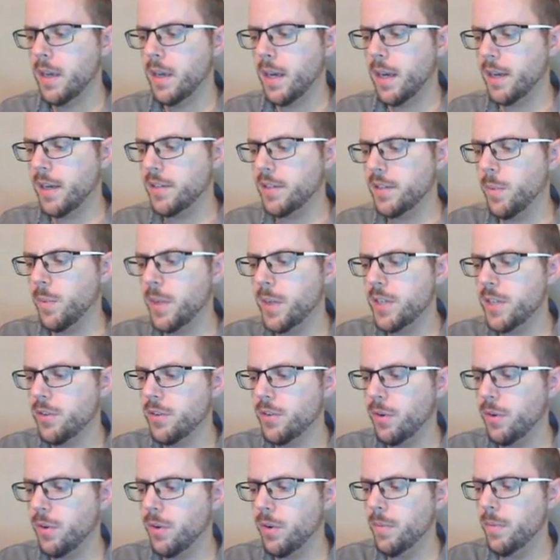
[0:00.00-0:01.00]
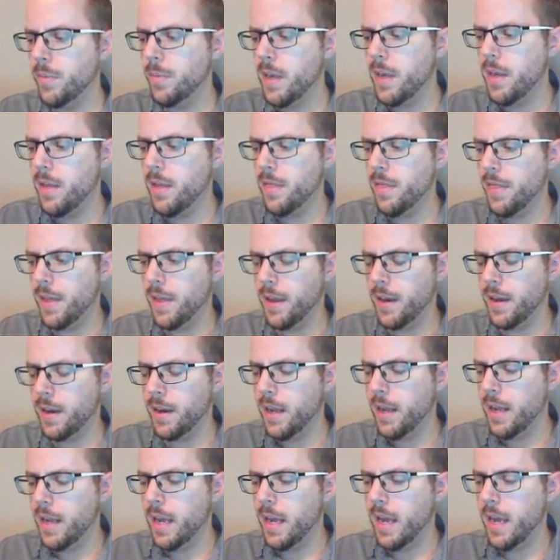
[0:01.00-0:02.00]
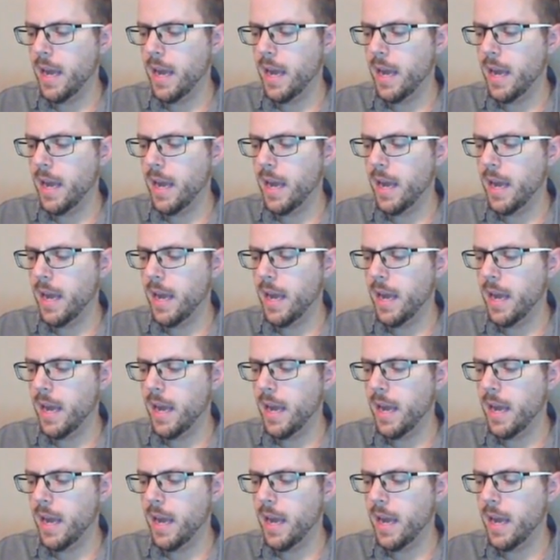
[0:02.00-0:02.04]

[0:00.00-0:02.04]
Okay, so we saw that